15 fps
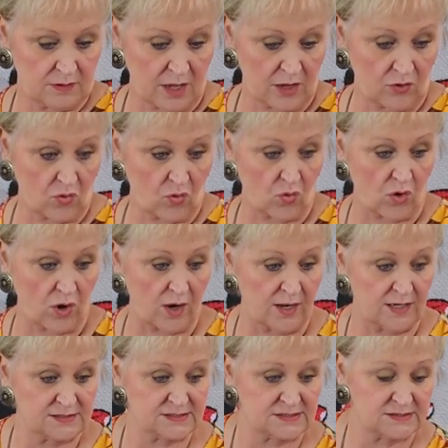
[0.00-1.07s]

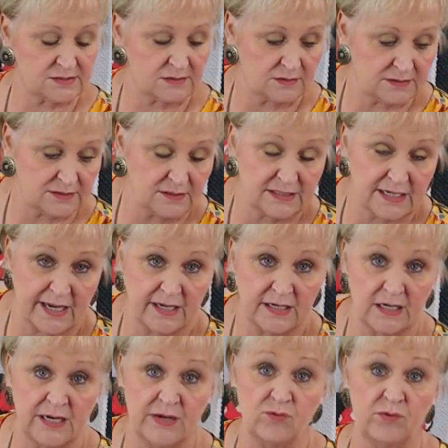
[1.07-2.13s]
across diagonally.